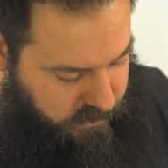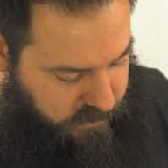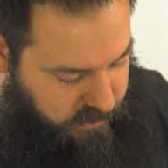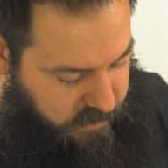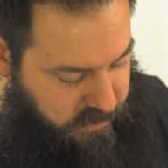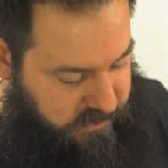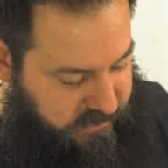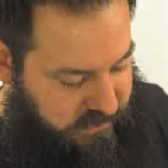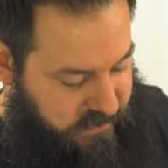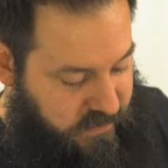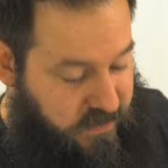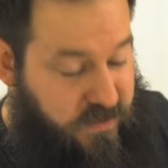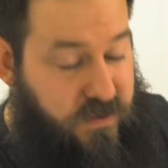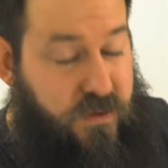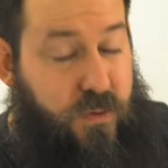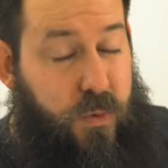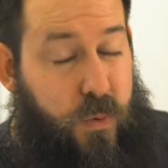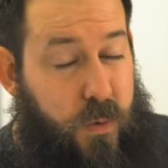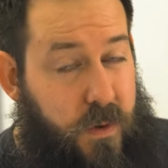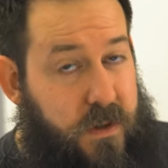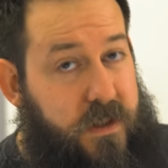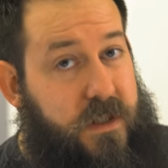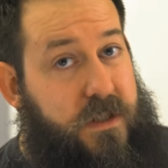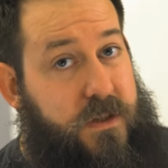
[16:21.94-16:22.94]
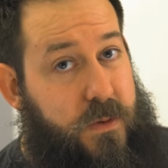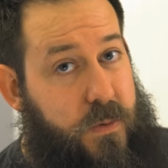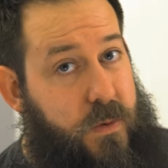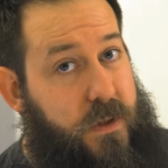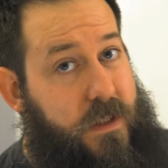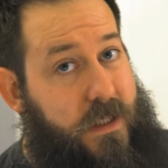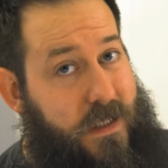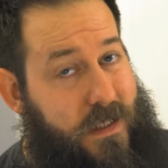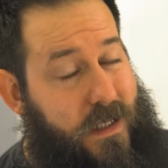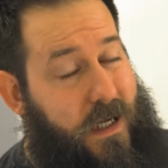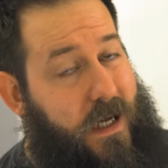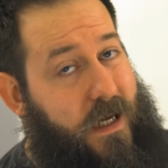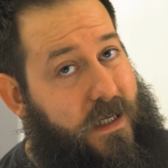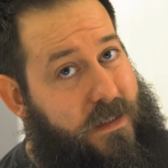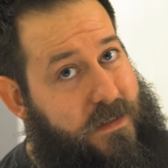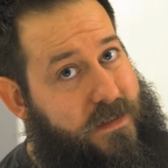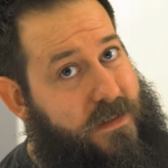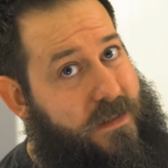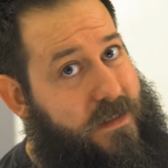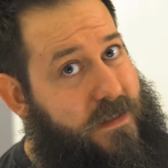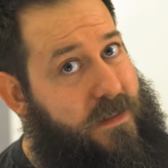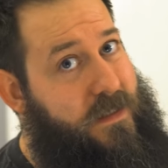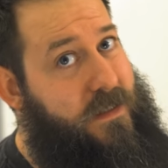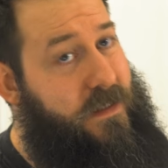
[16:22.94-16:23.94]
because it's 2020,
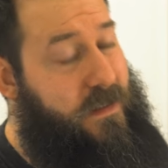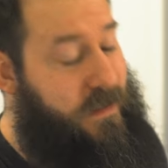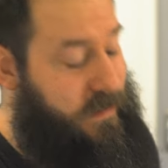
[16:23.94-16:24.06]
guys.